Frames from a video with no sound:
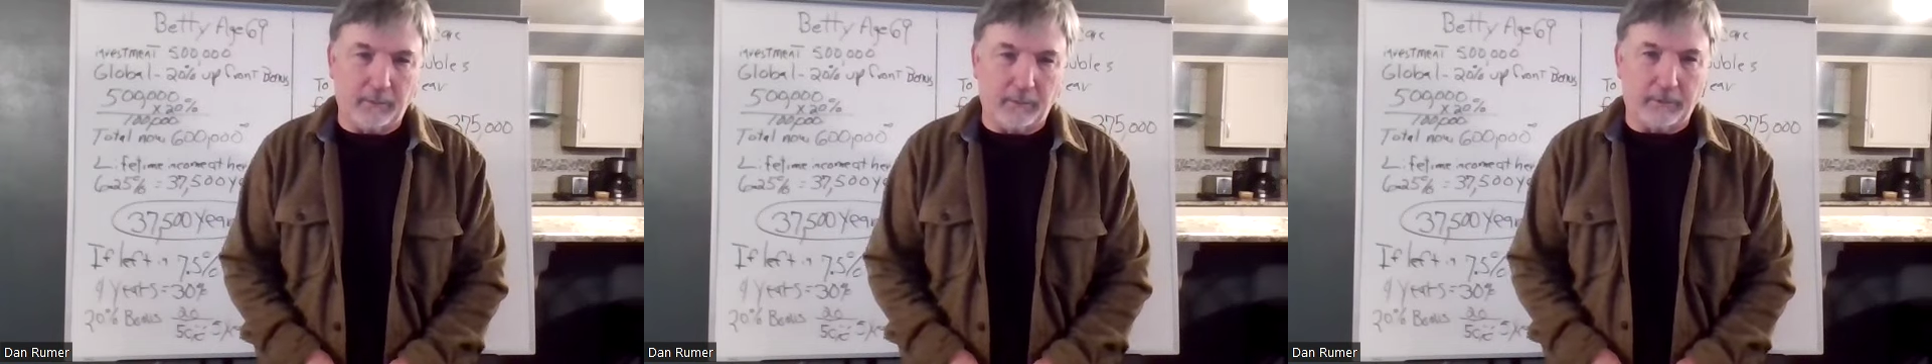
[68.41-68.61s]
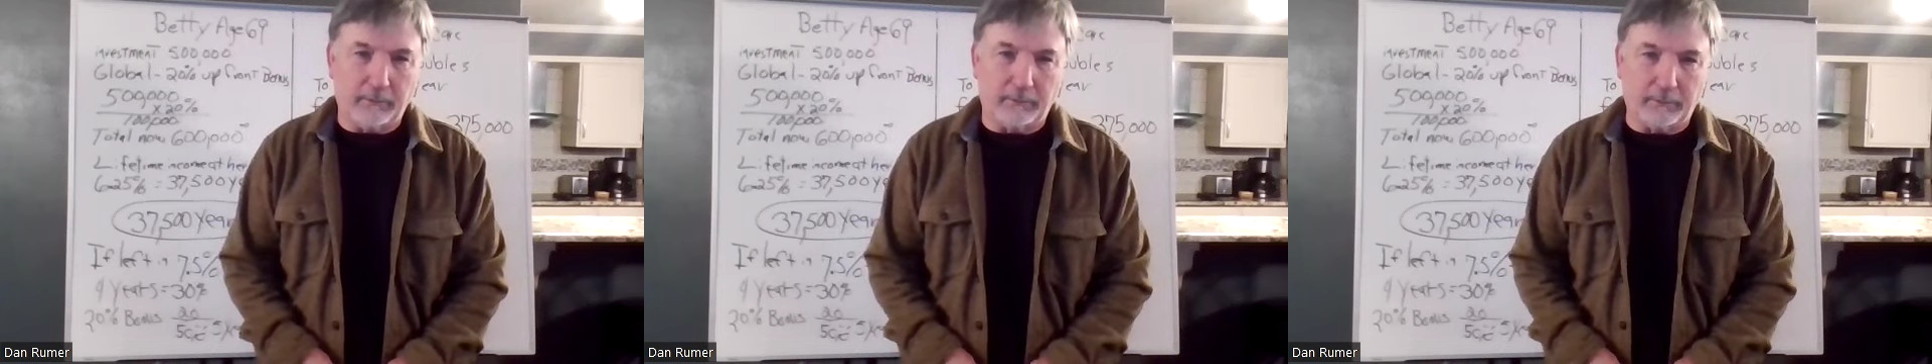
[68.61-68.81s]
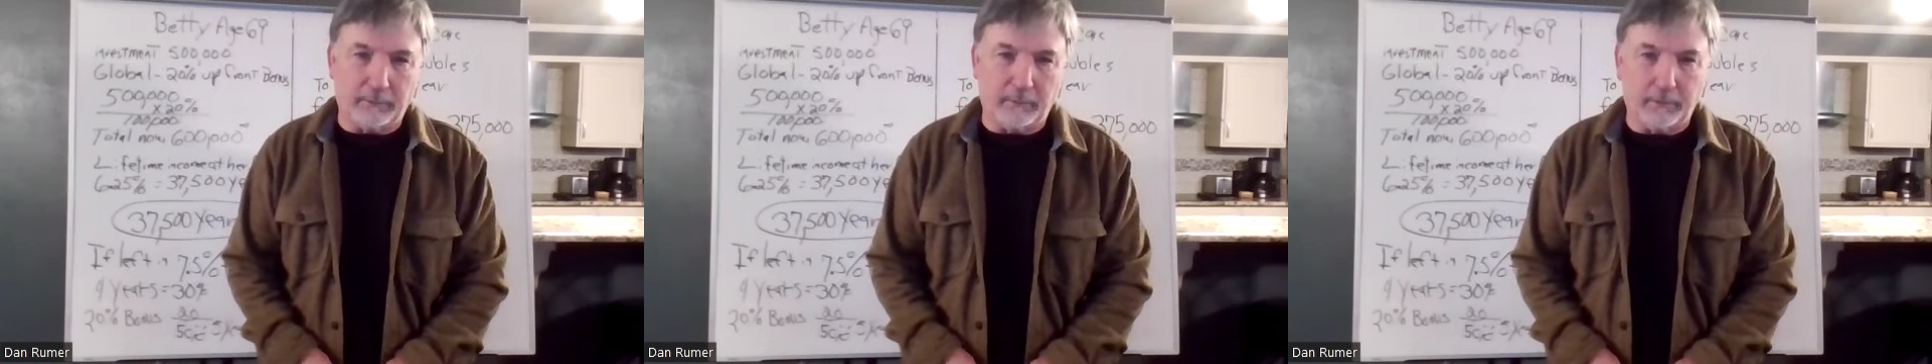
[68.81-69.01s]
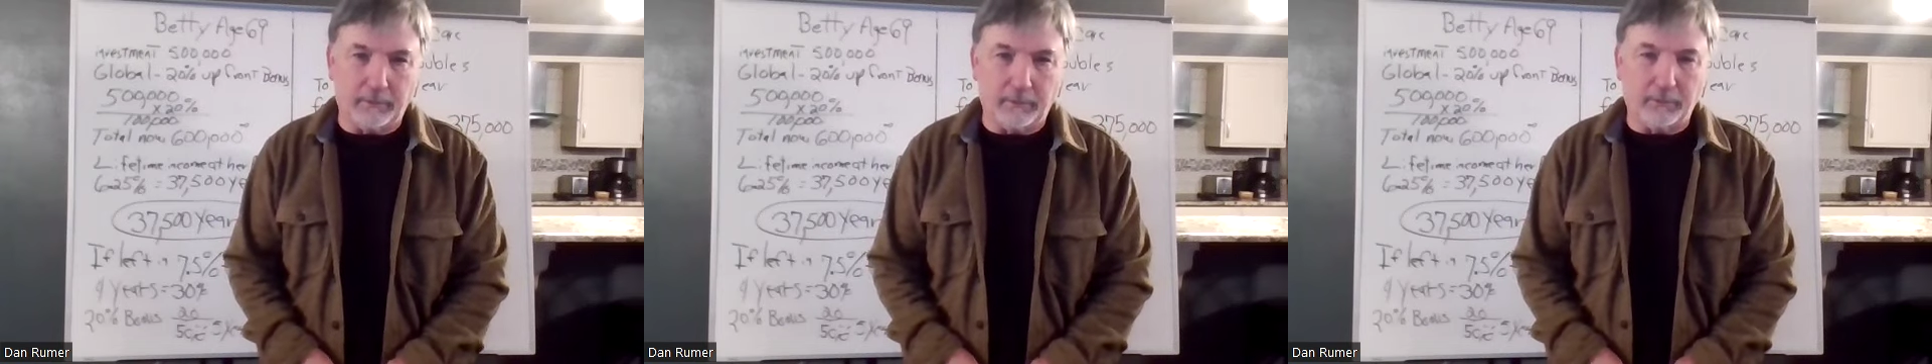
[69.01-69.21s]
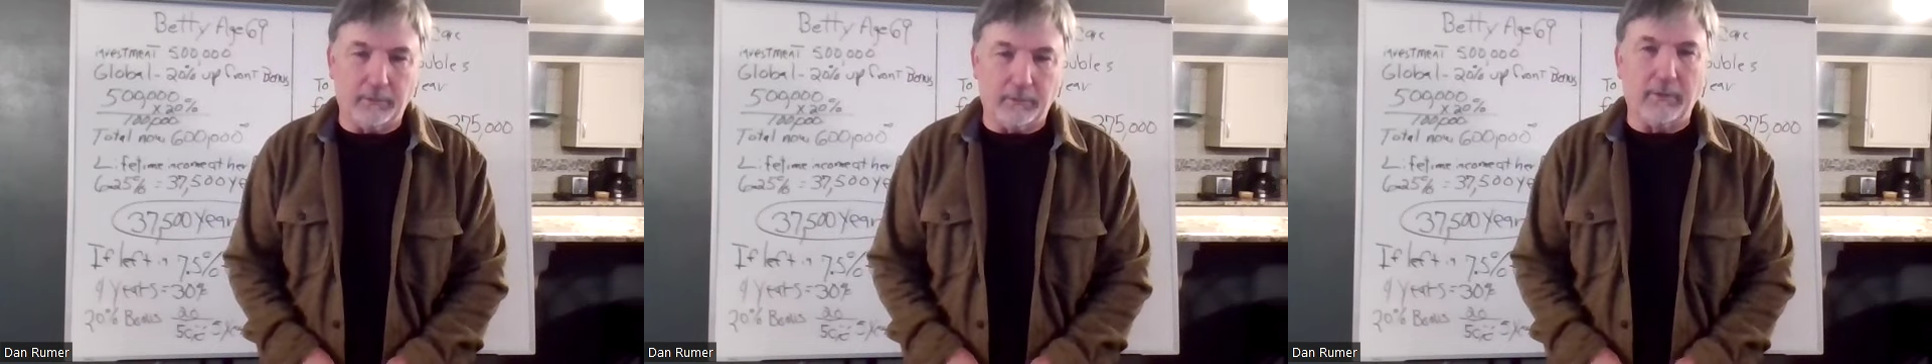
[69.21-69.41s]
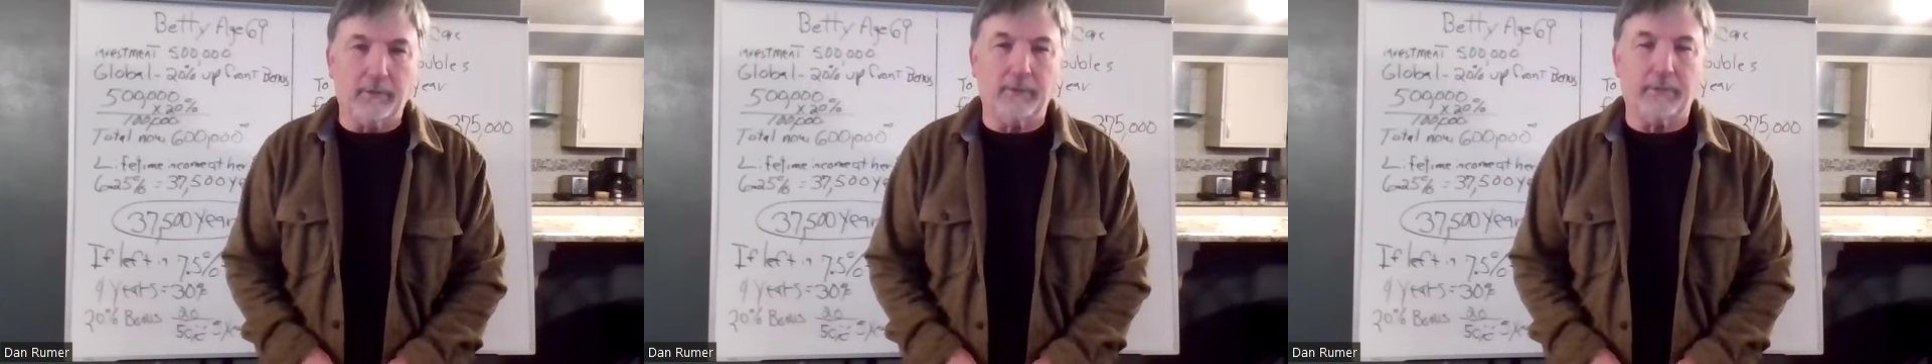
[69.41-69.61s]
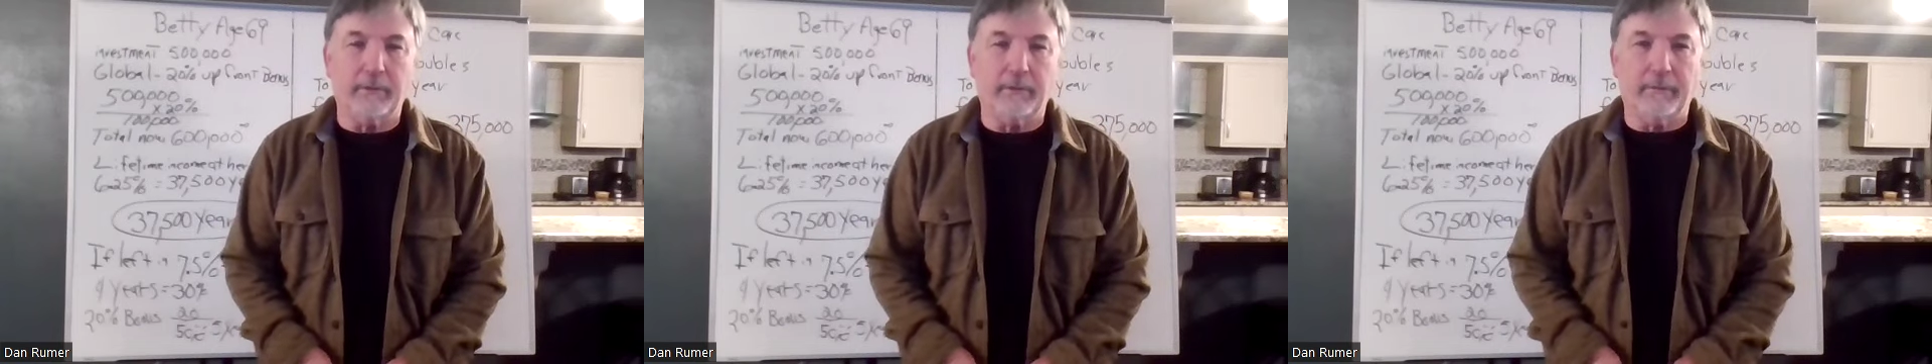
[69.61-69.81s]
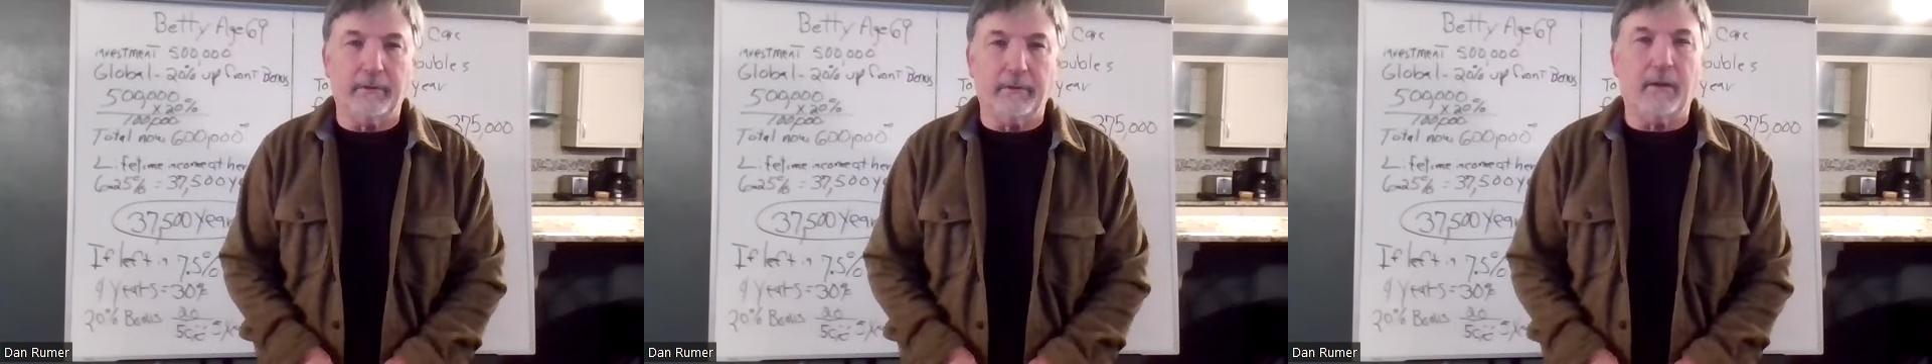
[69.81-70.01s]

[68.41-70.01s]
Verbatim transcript: when I started doing this.